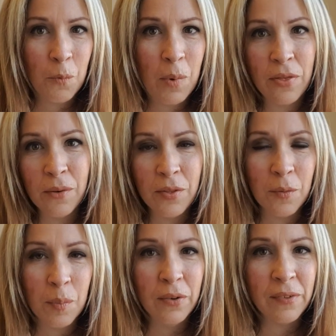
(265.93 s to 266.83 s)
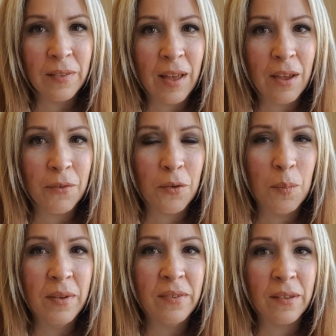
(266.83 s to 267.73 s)
whether in their personal life or their
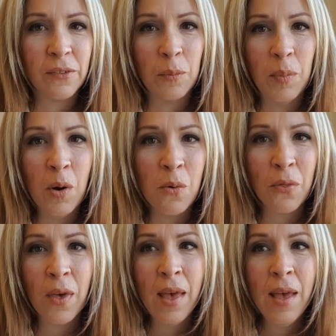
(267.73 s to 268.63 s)
business or both.